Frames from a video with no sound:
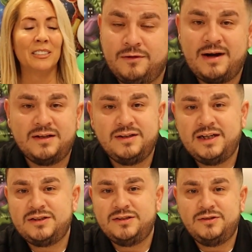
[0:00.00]

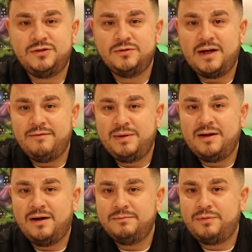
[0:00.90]
Congratulations, you have
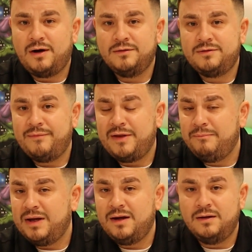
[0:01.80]
become part of
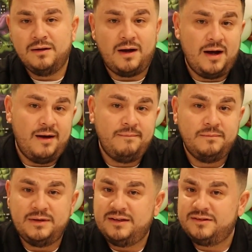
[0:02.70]
something big. Um,
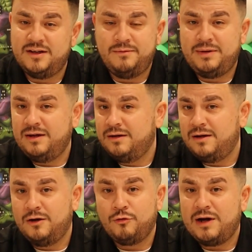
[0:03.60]
it's going to be
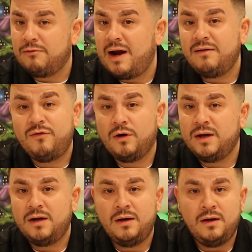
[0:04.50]
a, a, great ride for
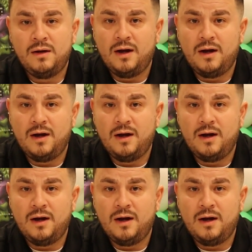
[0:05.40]
you,